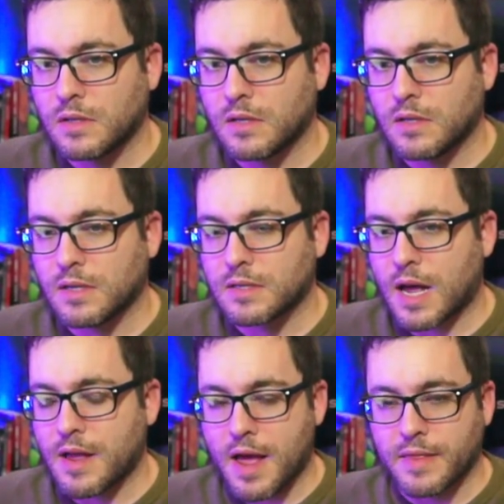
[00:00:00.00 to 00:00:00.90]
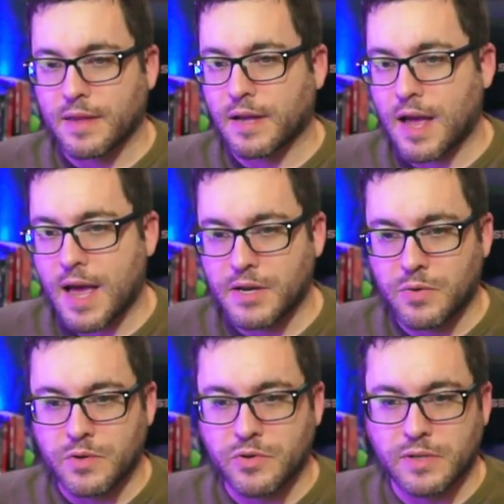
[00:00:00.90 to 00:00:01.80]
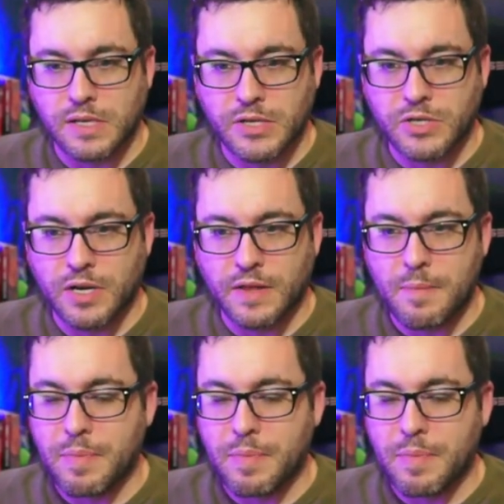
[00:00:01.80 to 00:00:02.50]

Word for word: Yes, I, I, think I had to do a translation on that.